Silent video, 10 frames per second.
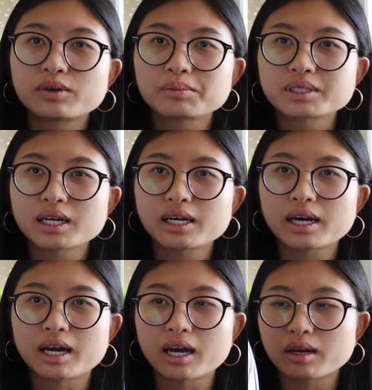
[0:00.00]

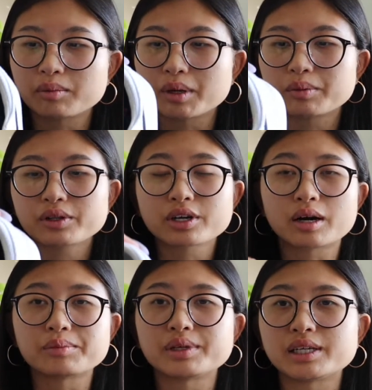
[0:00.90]
website, and my brother
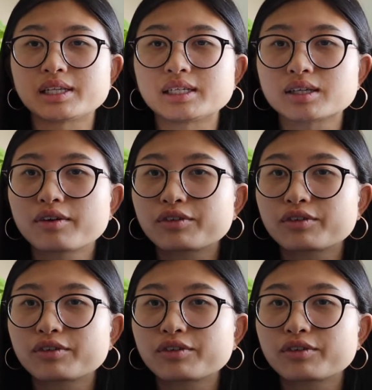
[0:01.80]
got me these